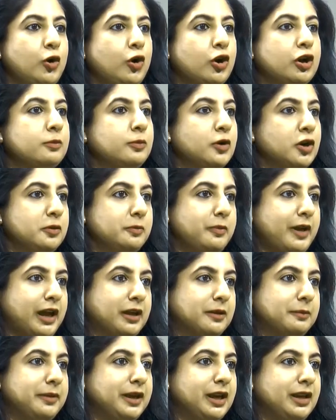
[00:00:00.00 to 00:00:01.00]
talk about
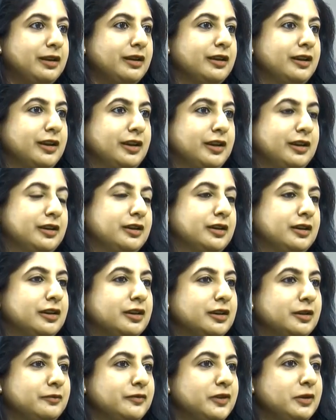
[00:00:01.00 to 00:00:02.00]
back pain,
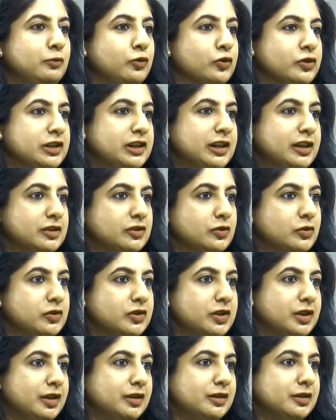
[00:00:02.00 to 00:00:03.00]
we mostly
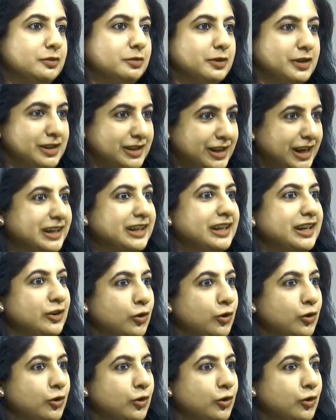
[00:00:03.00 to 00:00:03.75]
associate it with slightly